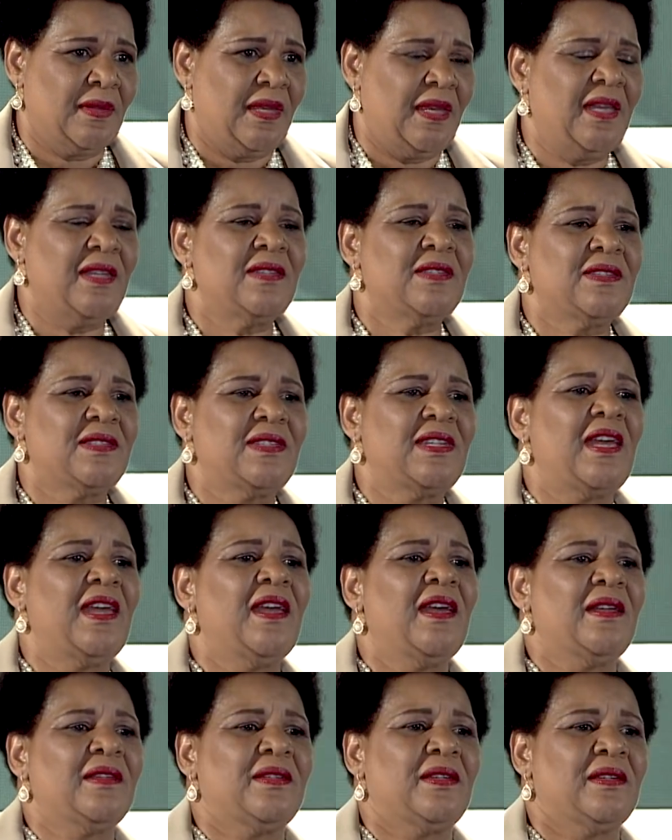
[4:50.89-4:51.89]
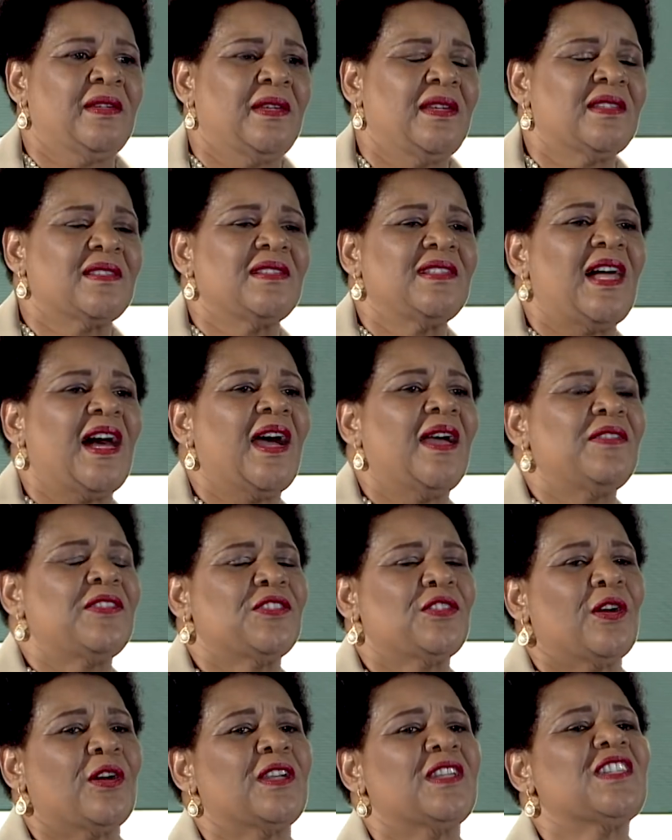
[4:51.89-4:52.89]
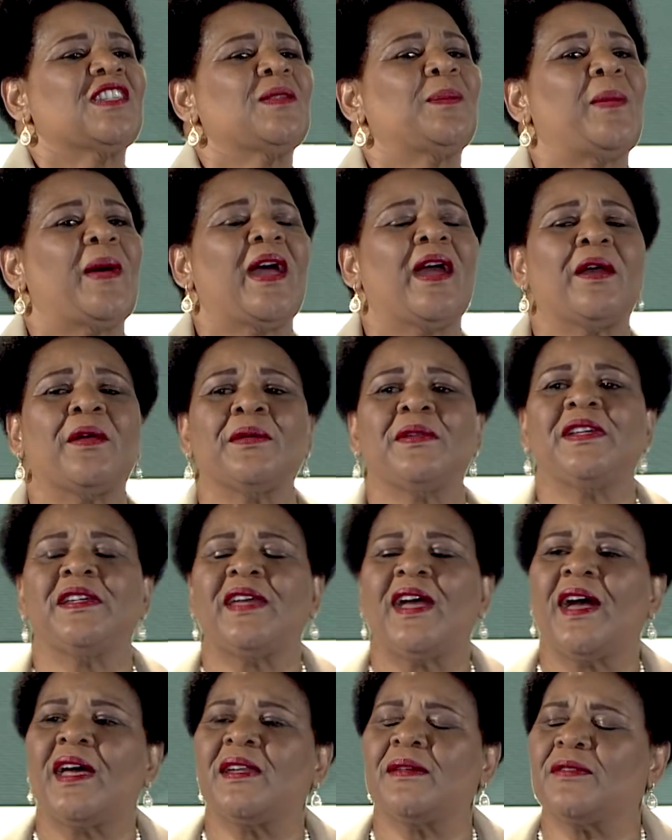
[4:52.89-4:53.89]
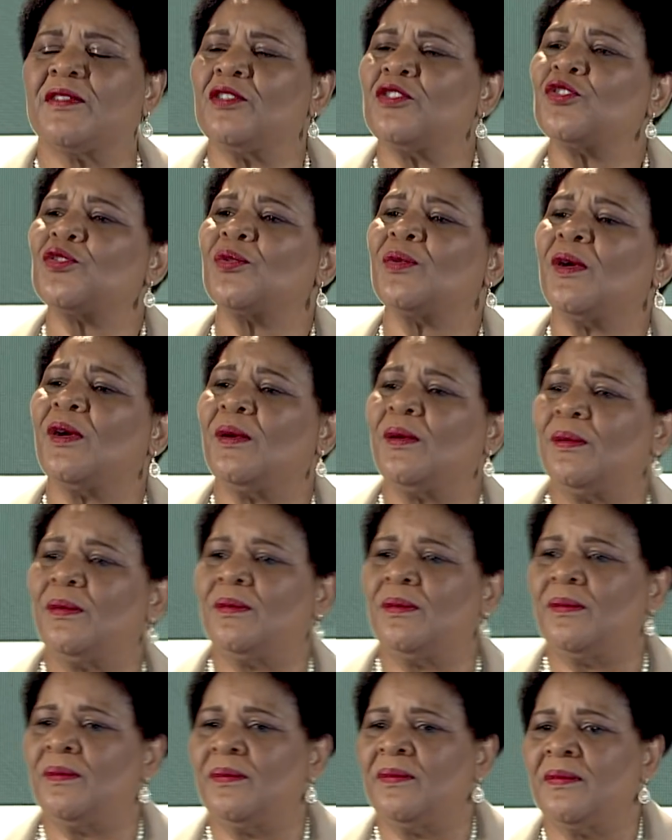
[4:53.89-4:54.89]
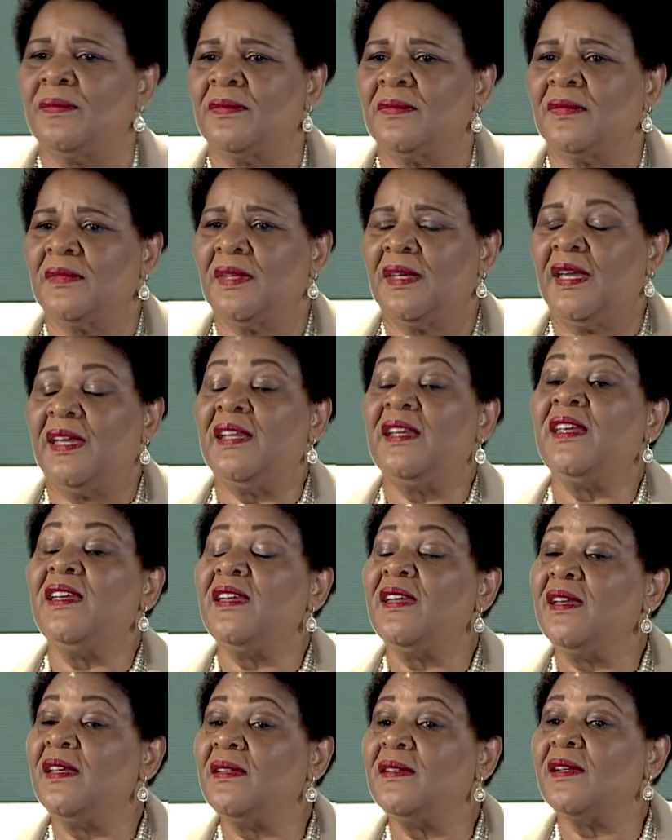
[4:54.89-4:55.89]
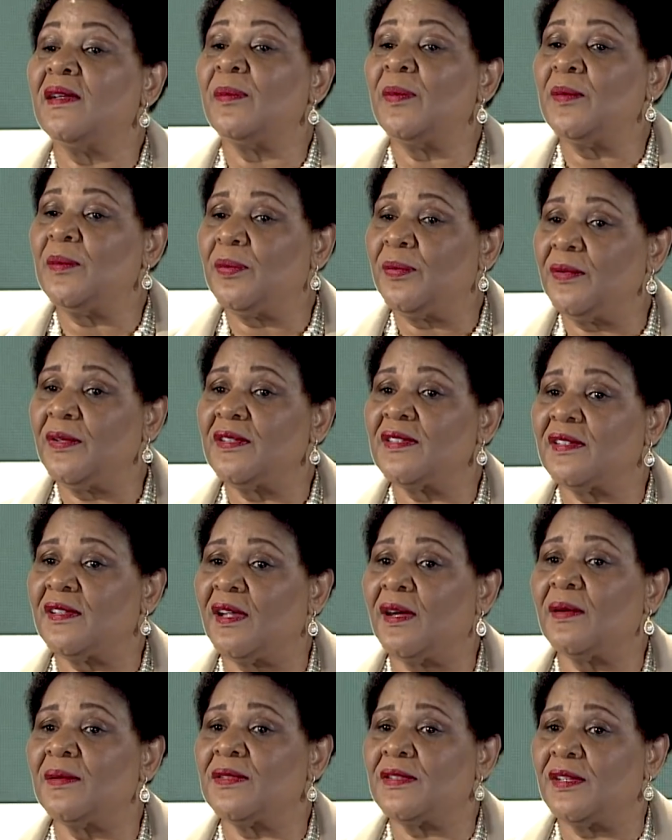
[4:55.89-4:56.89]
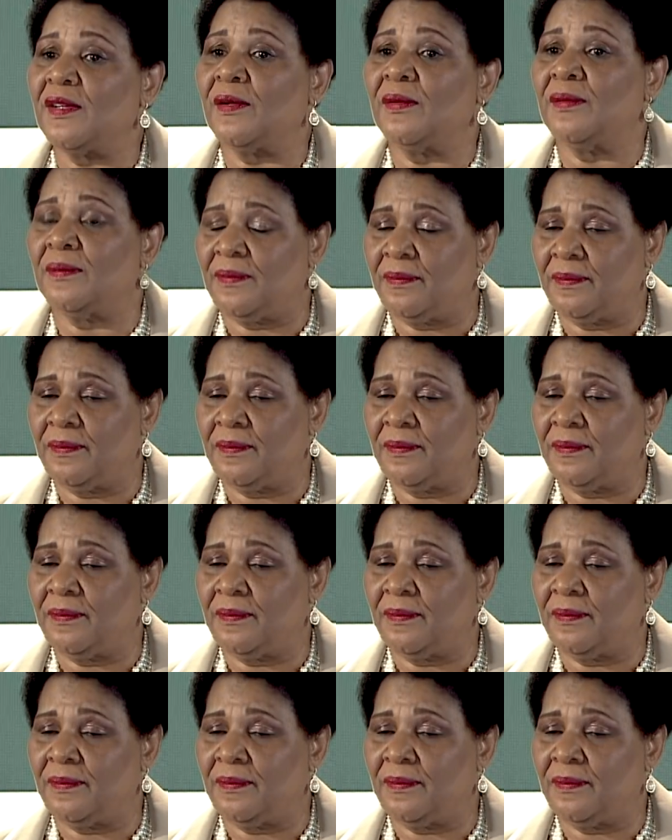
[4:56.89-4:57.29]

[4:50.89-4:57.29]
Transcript: Instead, his life started spiraling out of control, and he ended up in prison also.